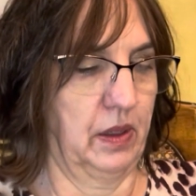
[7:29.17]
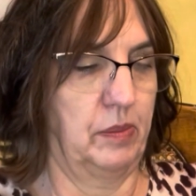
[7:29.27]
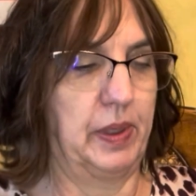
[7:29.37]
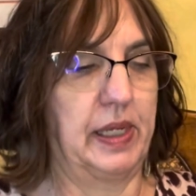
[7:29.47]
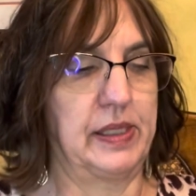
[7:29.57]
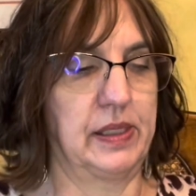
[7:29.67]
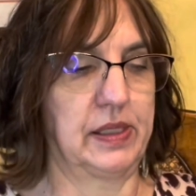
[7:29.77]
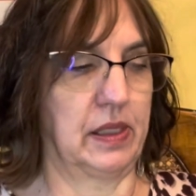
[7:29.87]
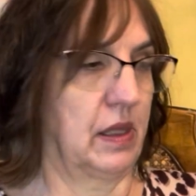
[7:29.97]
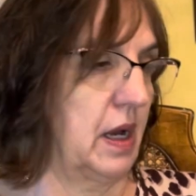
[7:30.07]
because it's
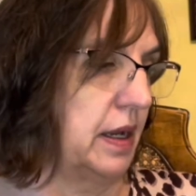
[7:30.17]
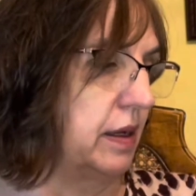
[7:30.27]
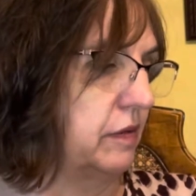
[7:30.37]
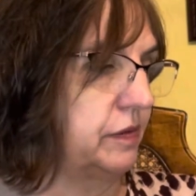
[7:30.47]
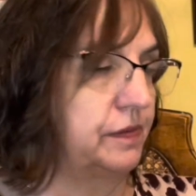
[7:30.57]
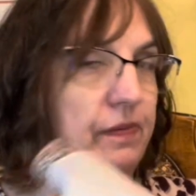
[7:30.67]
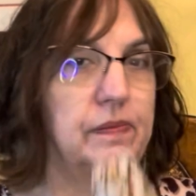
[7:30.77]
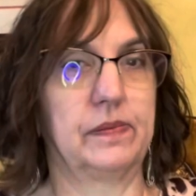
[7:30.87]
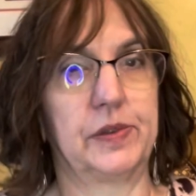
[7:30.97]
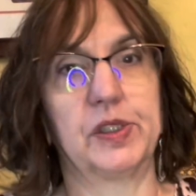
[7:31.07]
a lot of
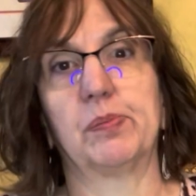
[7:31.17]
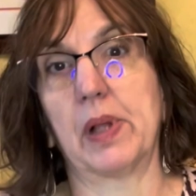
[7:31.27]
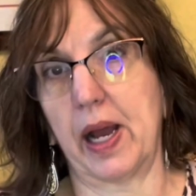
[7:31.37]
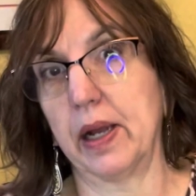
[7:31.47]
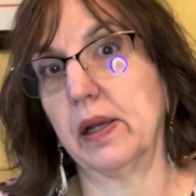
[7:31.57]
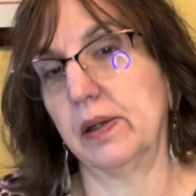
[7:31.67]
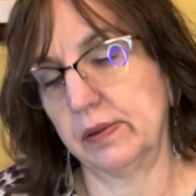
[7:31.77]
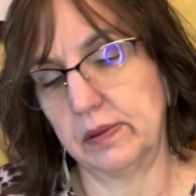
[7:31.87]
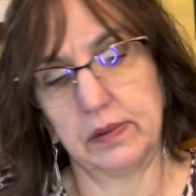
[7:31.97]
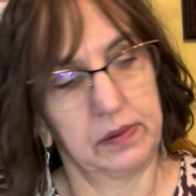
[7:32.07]
just black
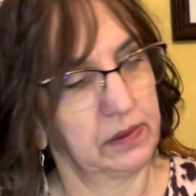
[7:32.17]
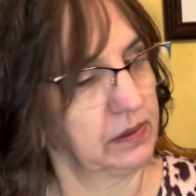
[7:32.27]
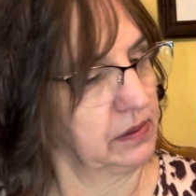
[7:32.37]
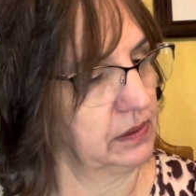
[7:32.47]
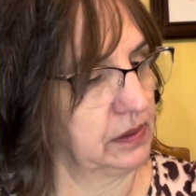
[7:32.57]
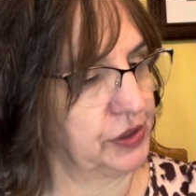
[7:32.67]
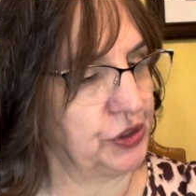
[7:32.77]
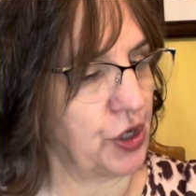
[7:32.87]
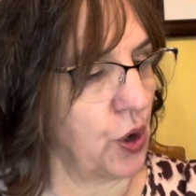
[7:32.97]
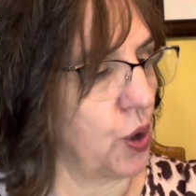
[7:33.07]
and
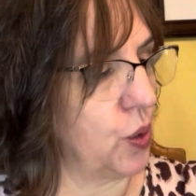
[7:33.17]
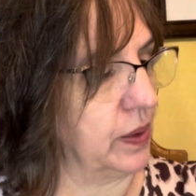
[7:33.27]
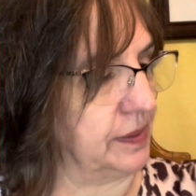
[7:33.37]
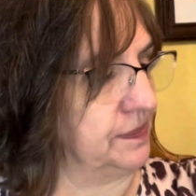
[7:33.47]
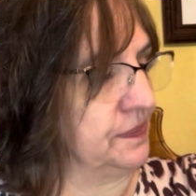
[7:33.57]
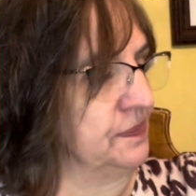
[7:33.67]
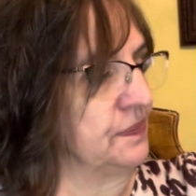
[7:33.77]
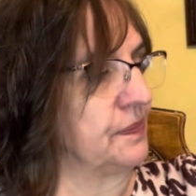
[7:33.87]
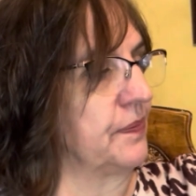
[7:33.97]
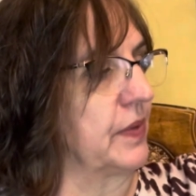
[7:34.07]
snow, and
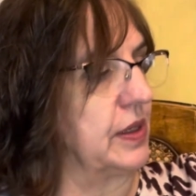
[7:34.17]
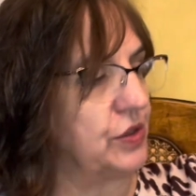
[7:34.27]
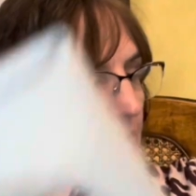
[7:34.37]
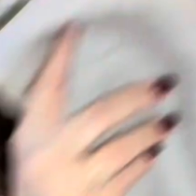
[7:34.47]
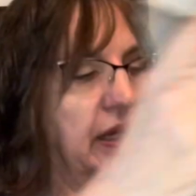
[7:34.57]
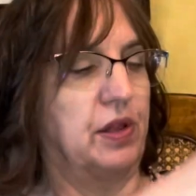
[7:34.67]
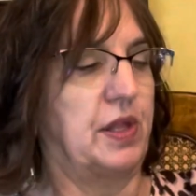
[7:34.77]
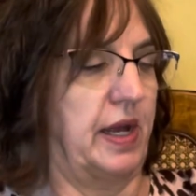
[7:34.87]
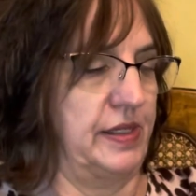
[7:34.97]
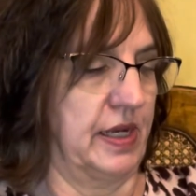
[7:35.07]
so I want to get
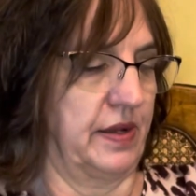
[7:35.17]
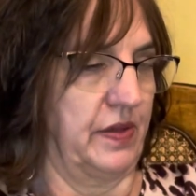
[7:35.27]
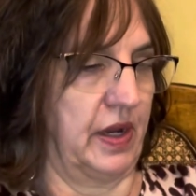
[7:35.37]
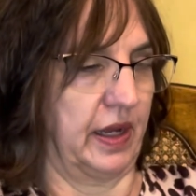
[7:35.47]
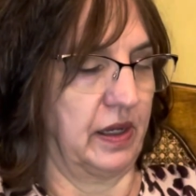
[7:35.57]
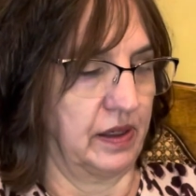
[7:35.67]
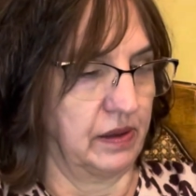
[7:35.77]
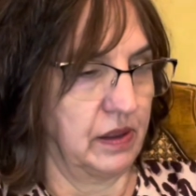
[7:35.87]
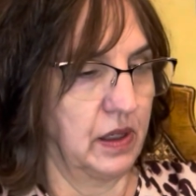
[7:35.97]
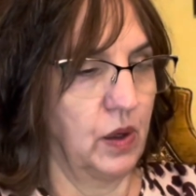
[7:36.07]
that done, and then I
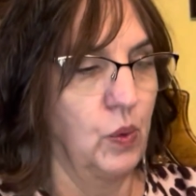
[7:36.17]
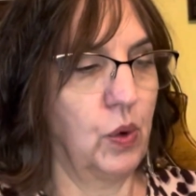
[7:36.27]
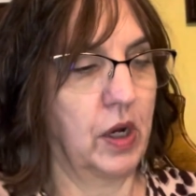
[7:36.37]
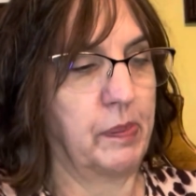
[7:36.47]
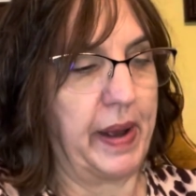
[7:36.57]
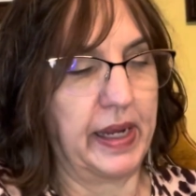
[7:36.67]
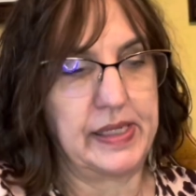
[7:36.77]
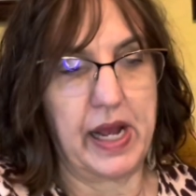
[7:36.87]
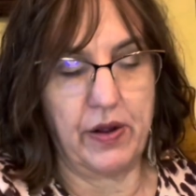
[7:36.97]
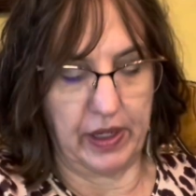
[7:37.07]
can work back
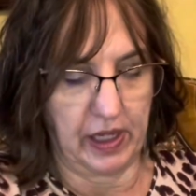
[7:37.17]
down and